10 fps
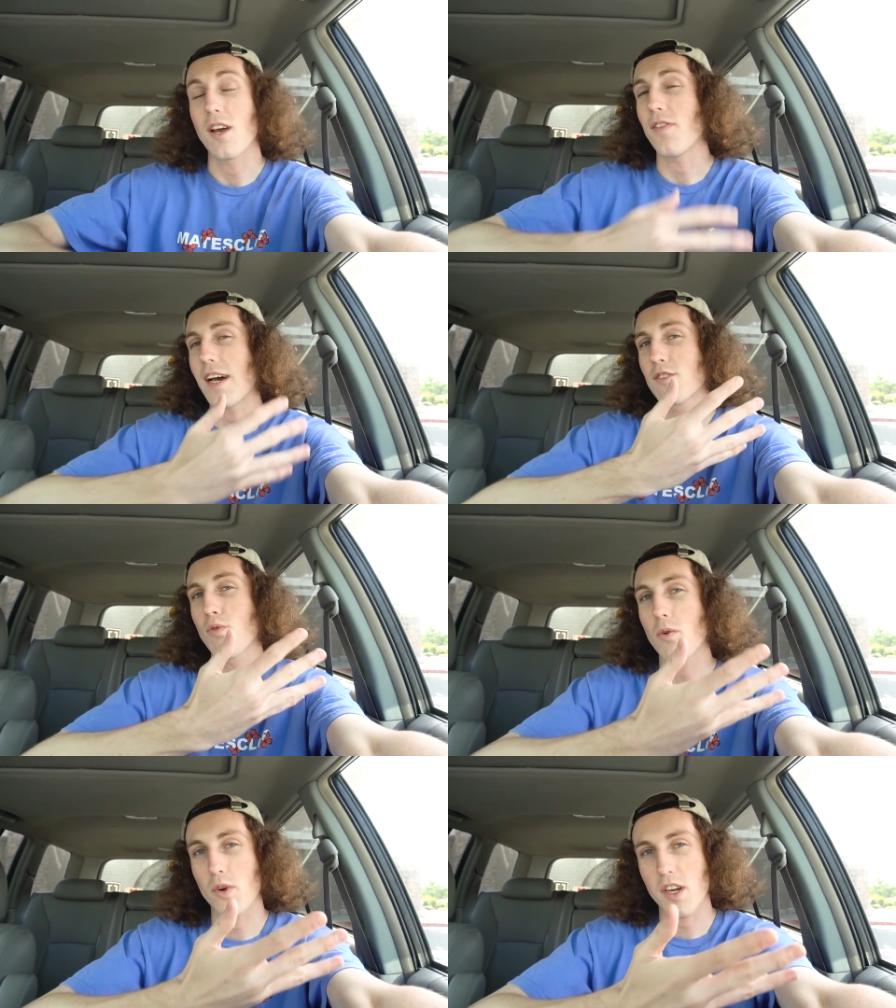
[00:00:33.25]
and that's
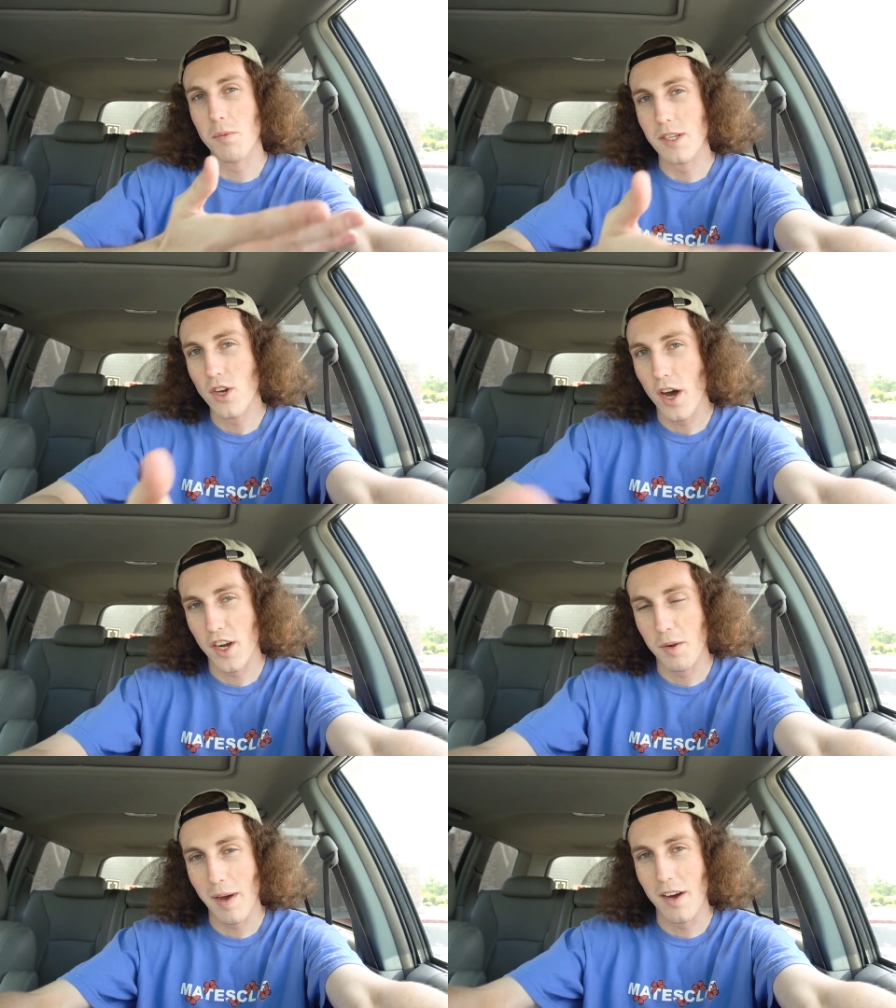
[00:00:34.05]
what we're going to be
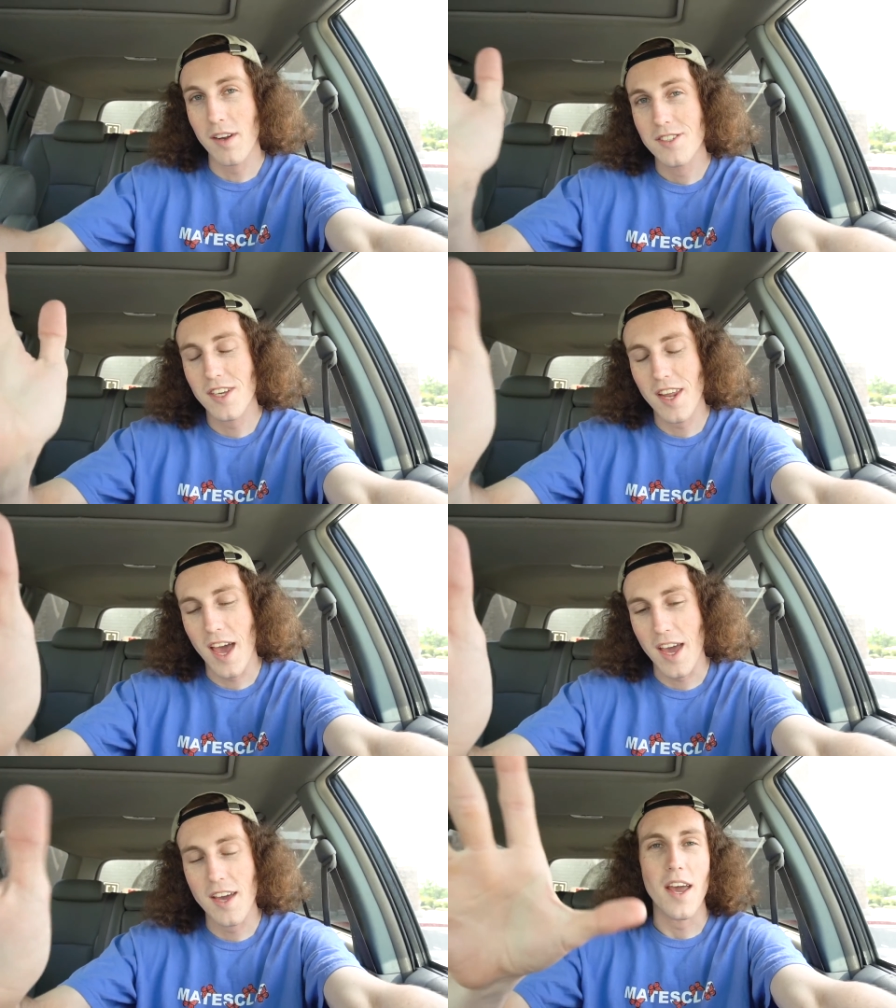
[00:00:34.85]
talking about
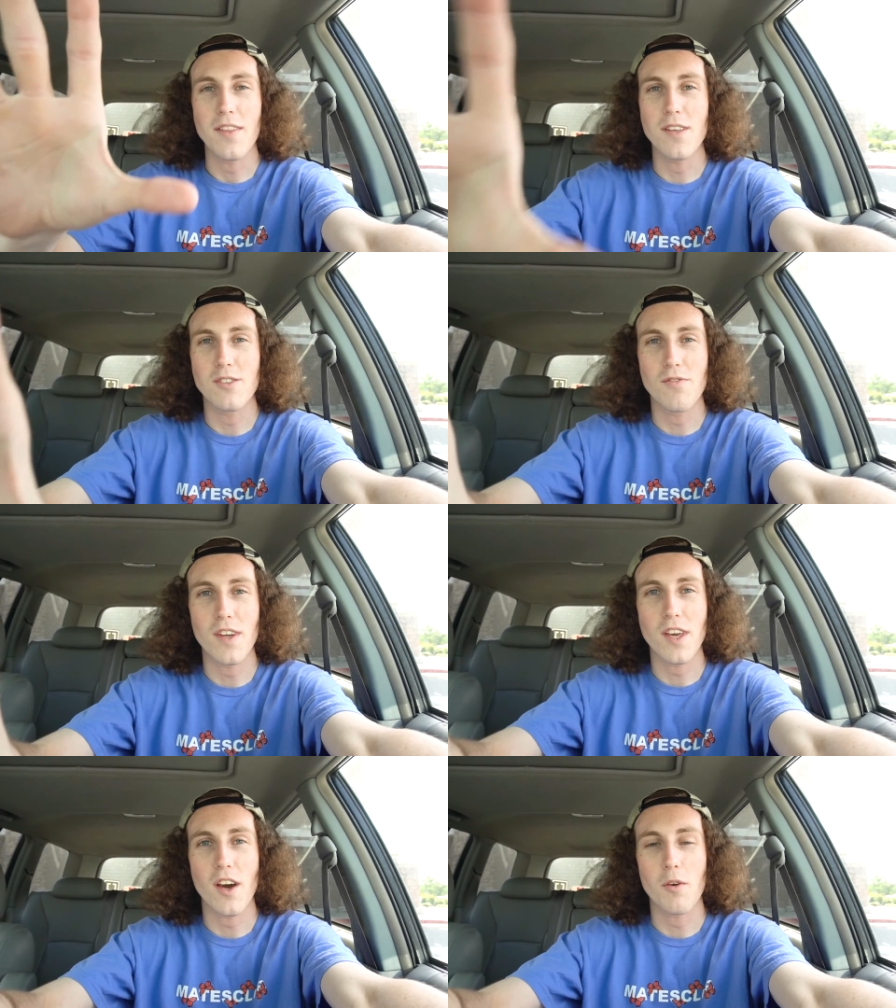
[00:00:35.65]
today in this
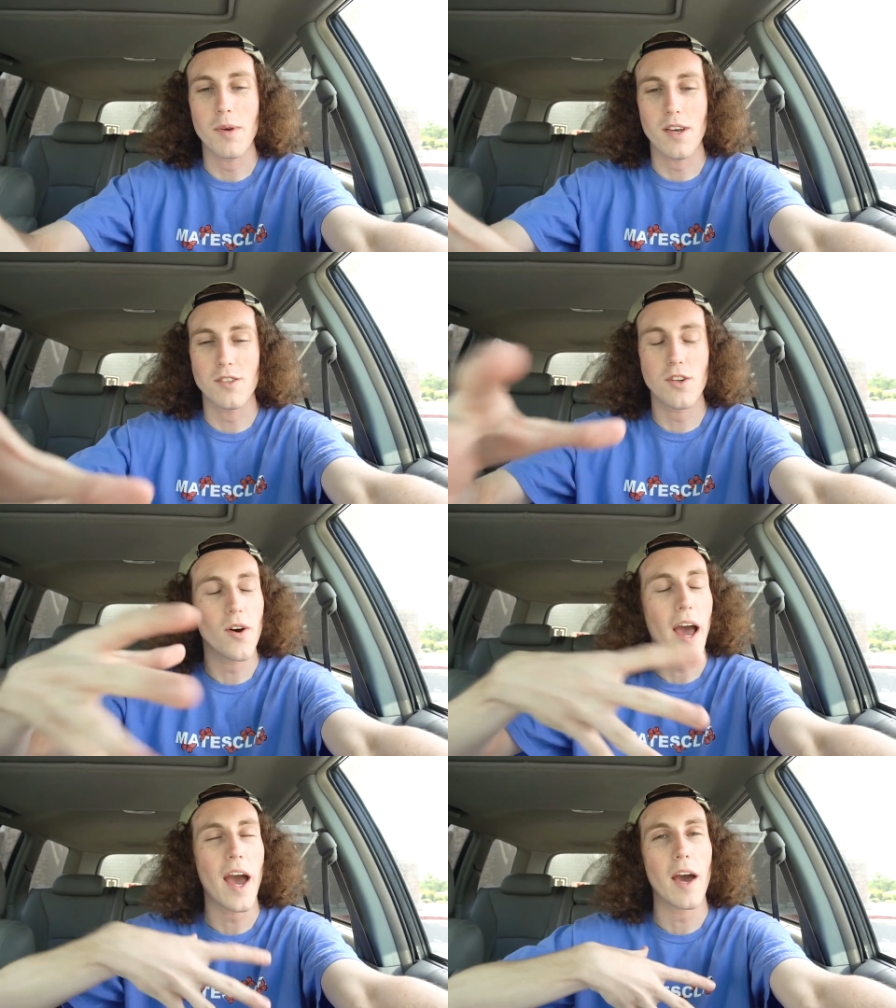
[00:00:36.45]
video, because you know,
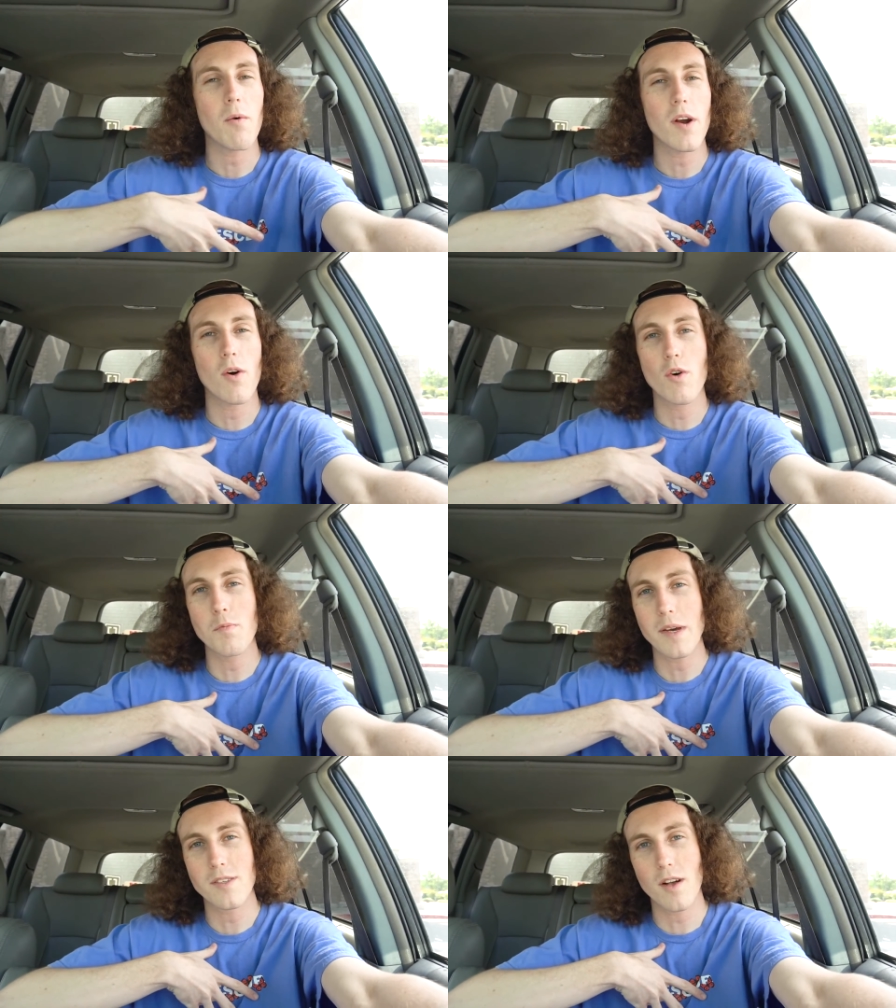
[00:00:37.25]
I want to hold
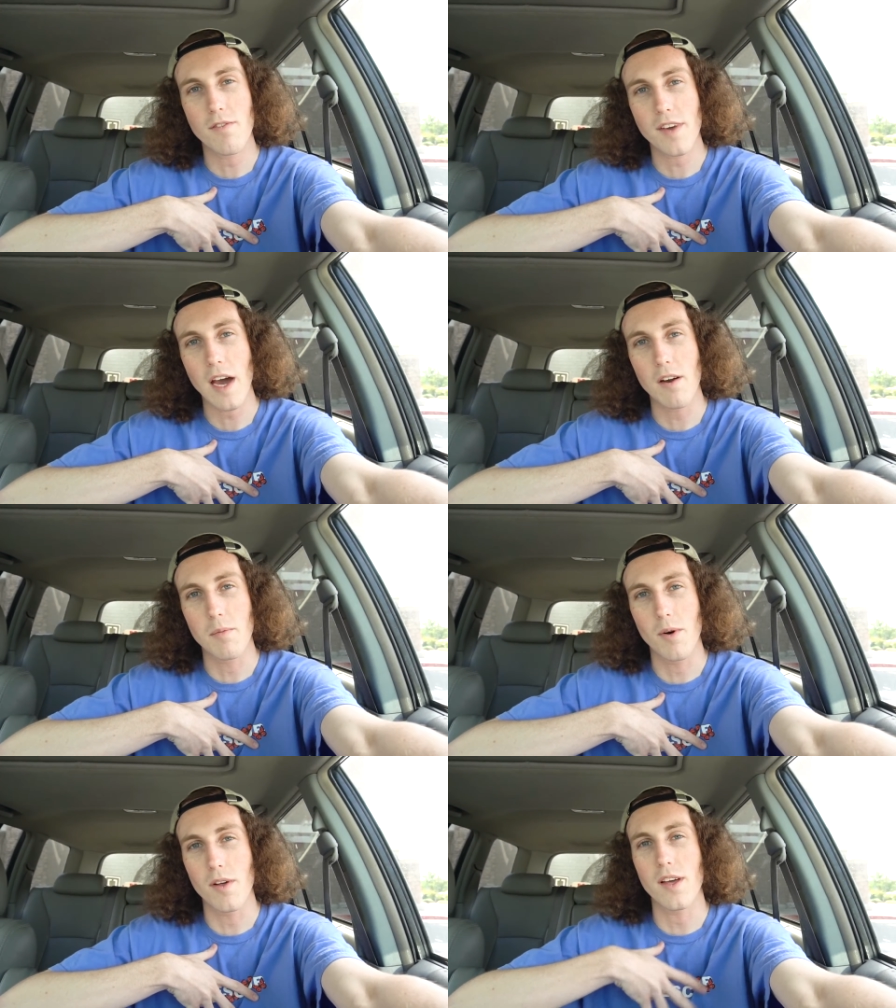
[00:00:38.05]
myself
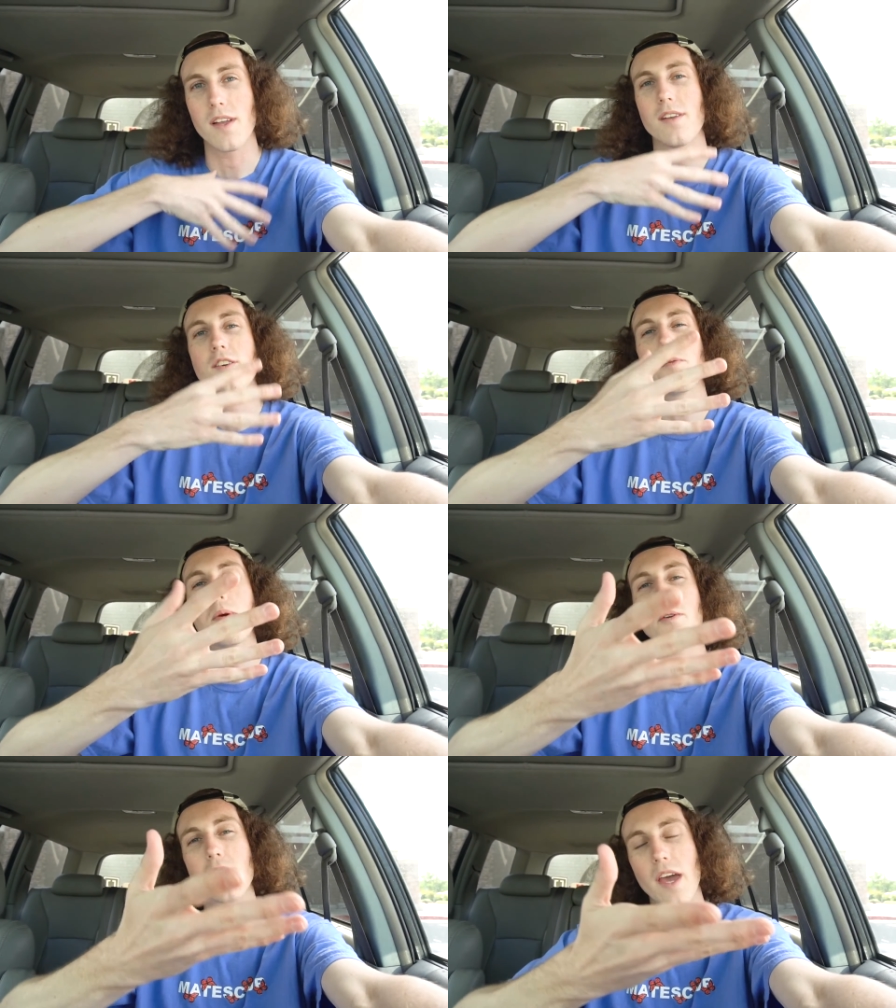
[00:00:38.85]
accountable and
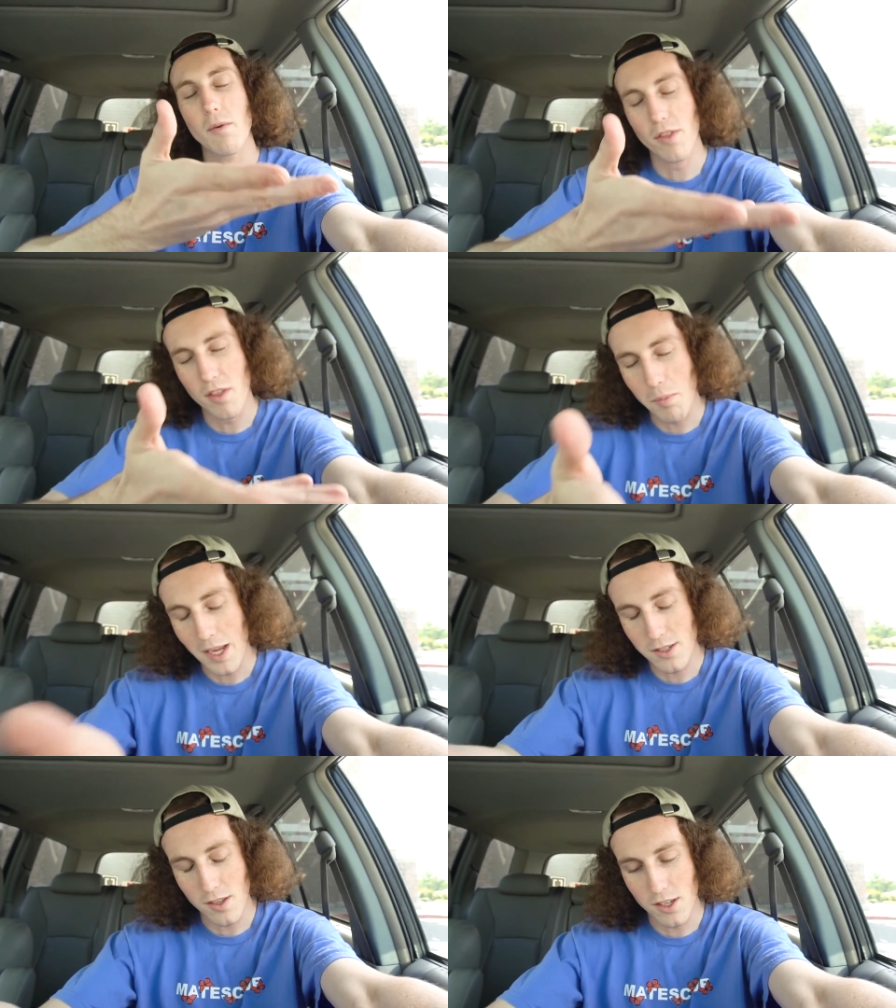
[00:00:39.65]
communicate with the
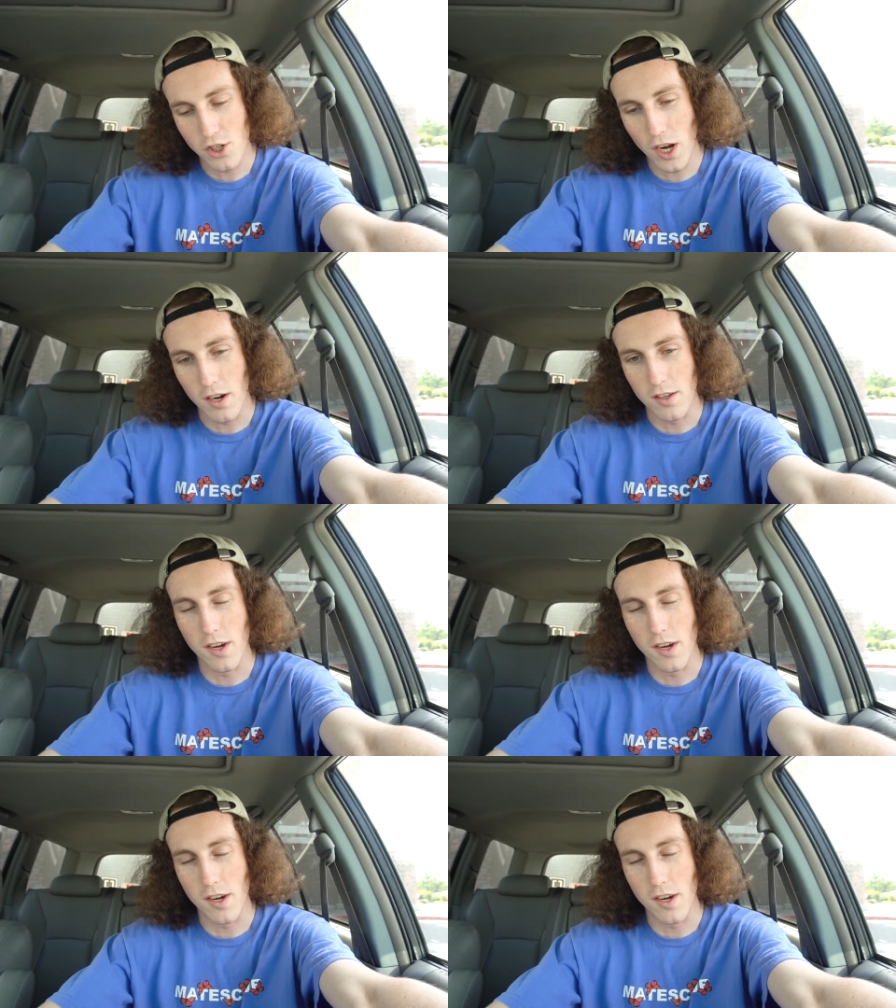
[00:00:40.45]
mates on the channel.